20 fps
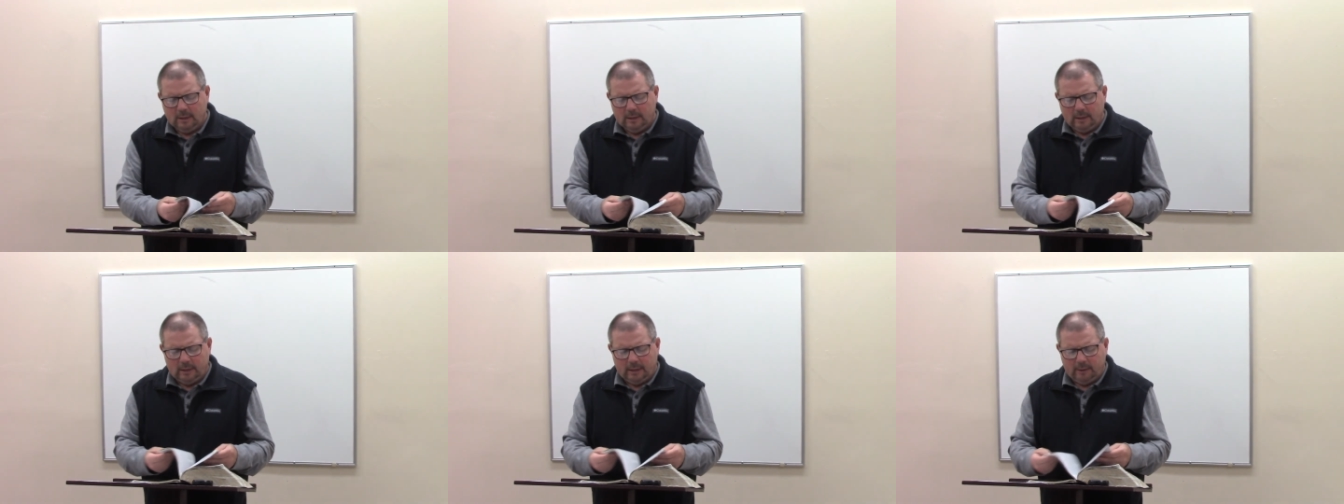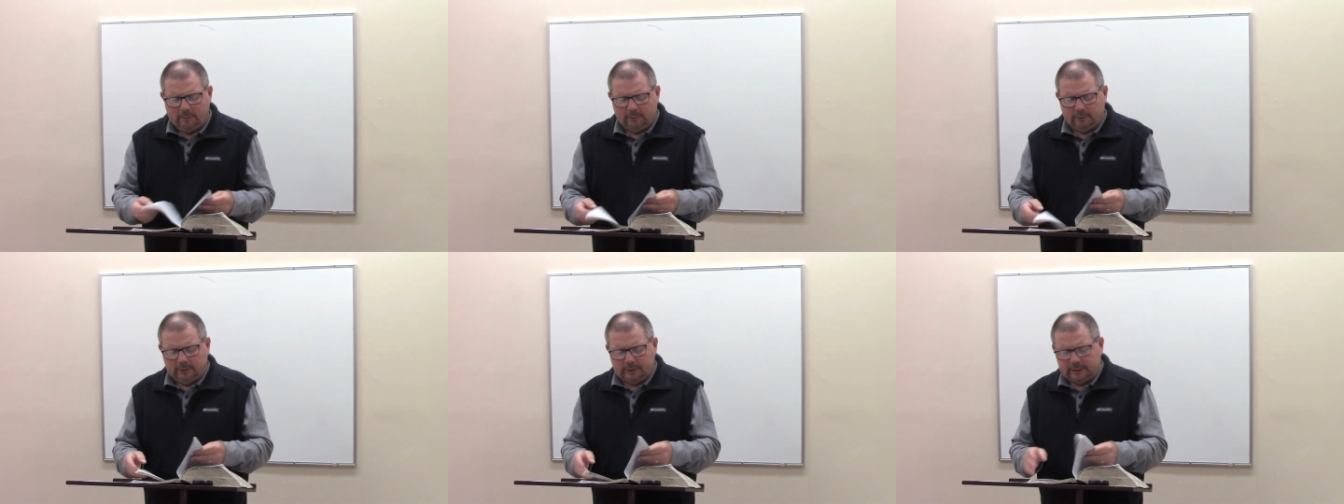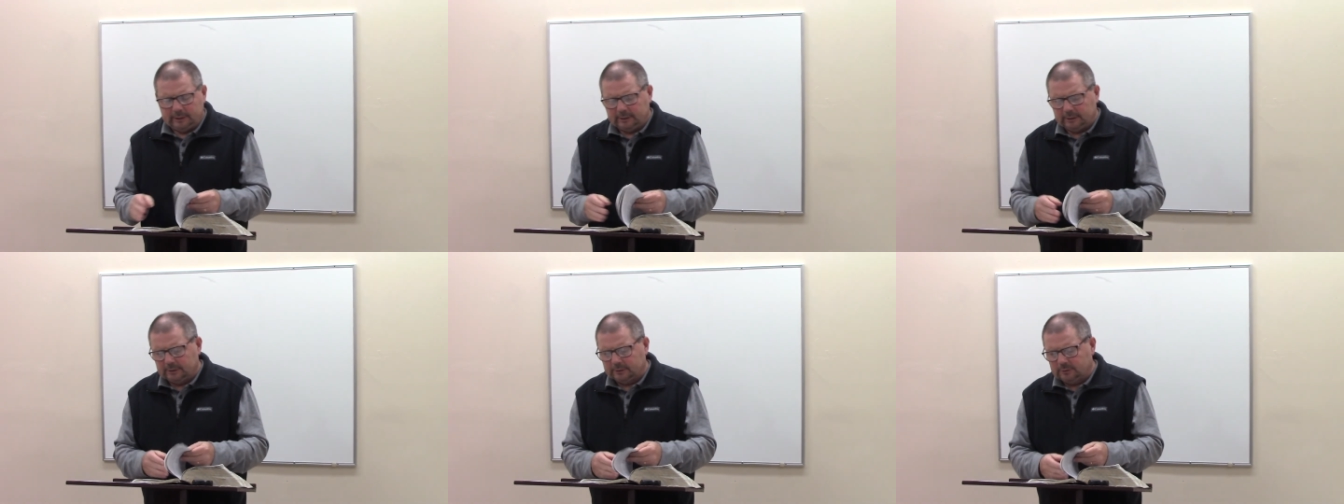And we'll
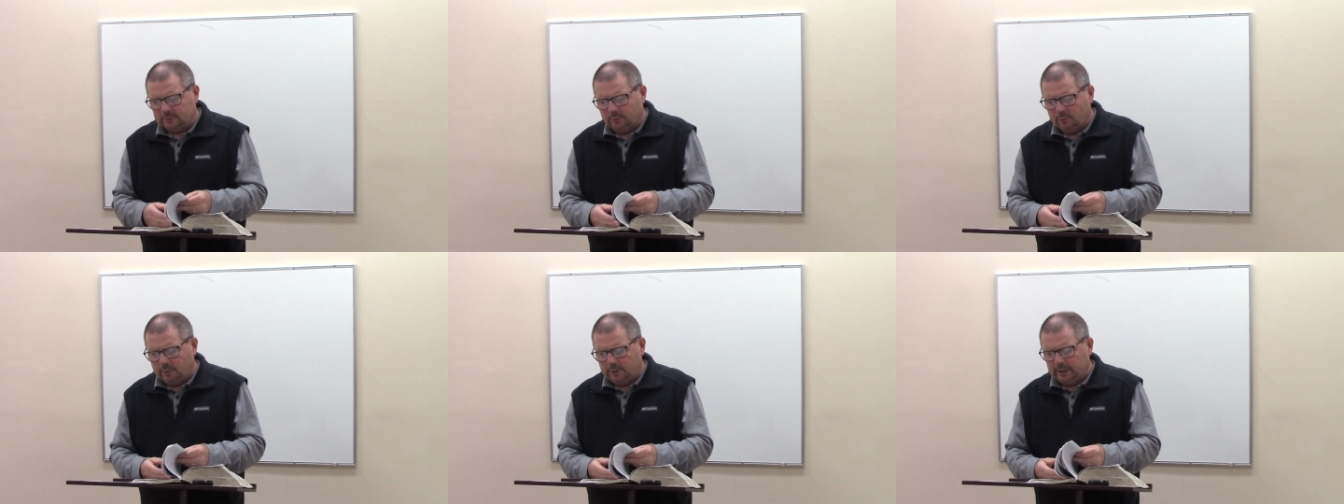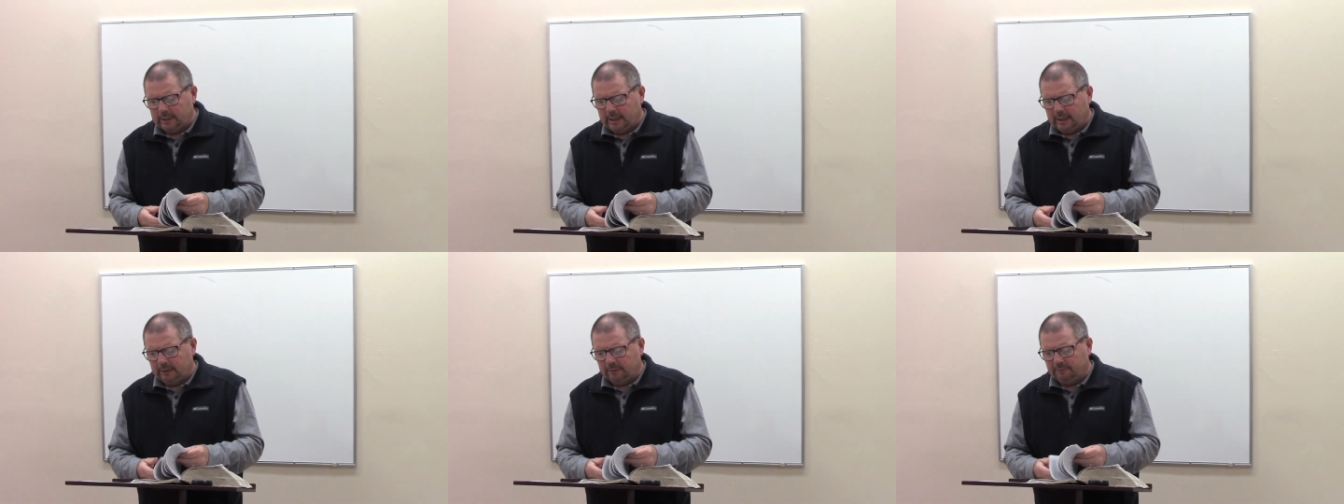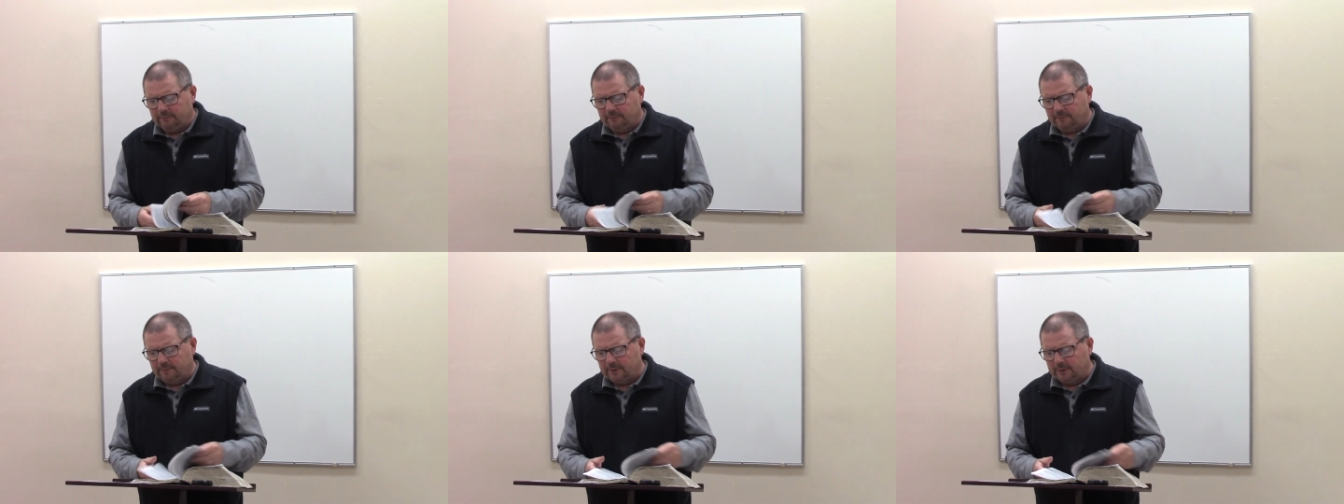look at the
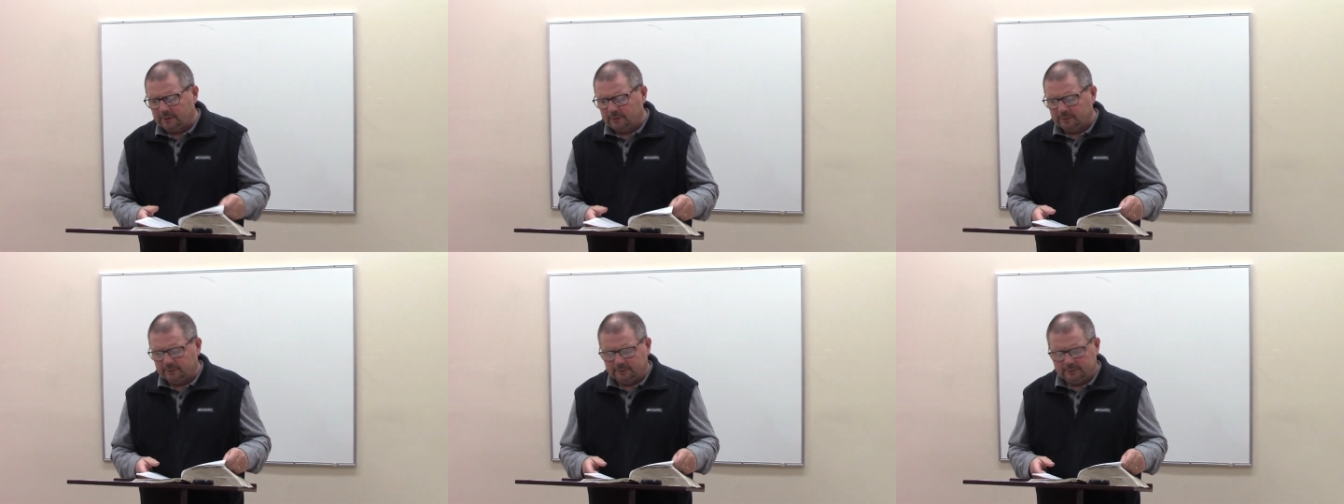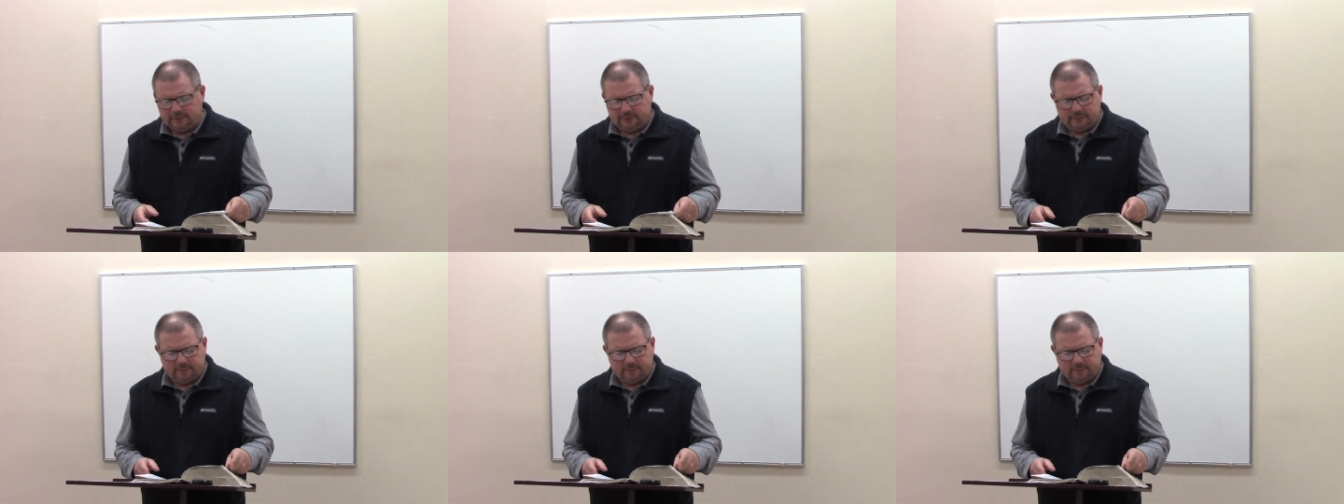28th verse.